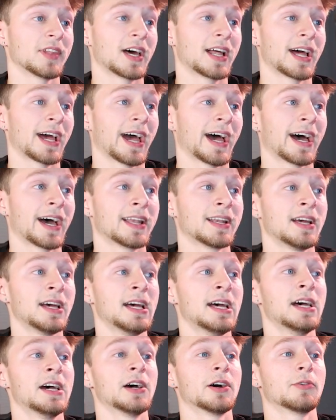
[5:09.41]
that I had
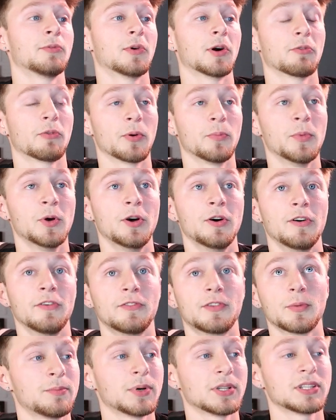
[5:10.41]
were
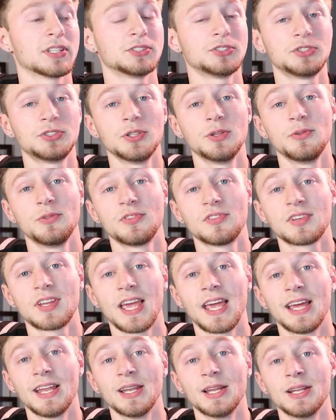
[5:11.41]
removed, but the shoe
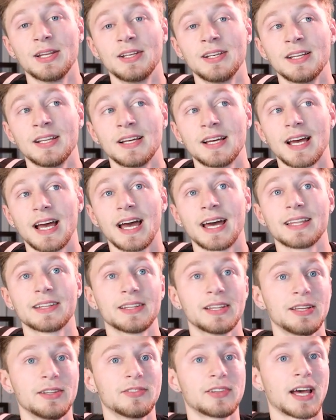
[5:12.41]
skated at
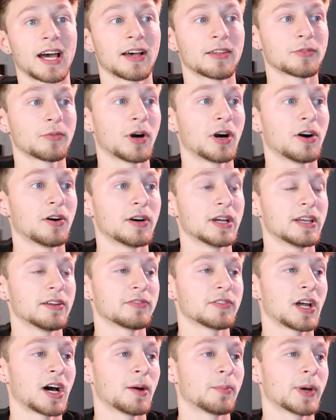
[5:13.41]
least as well,
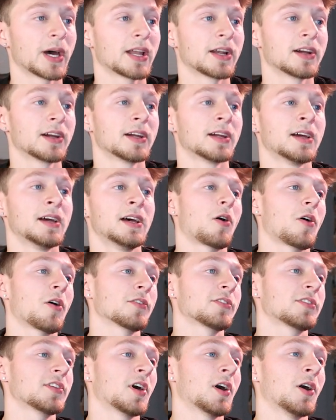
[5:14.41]
if not better.
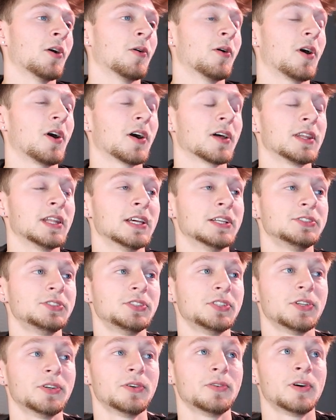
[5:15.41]
Also, on this
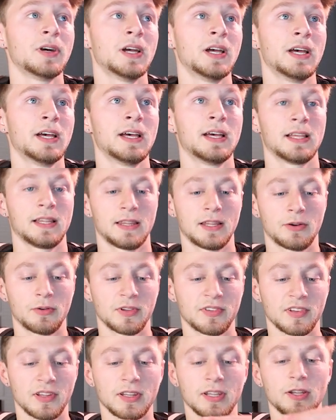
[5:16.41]
shoe, there
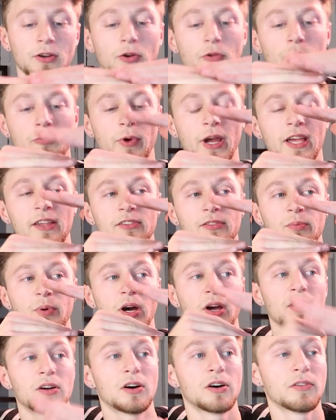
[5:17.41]
was a little raised
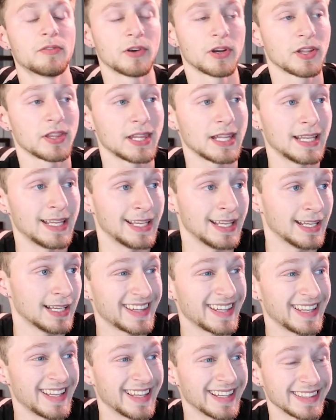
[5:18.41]
part over
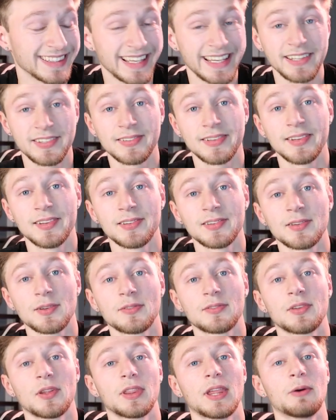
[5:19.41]
the laces,
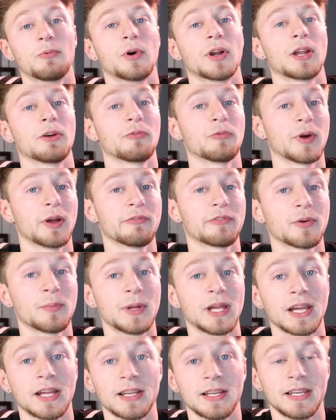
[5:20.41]
so they wouldn't rip for
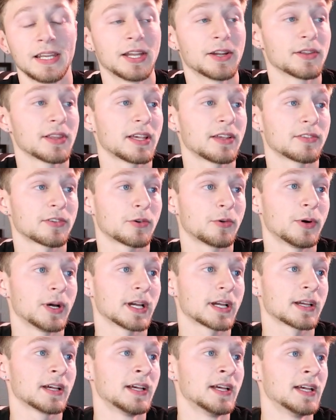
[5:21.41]
me nearly as
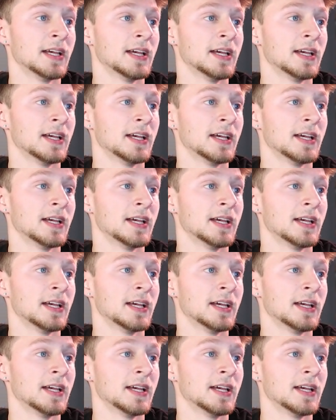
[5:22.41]
quick.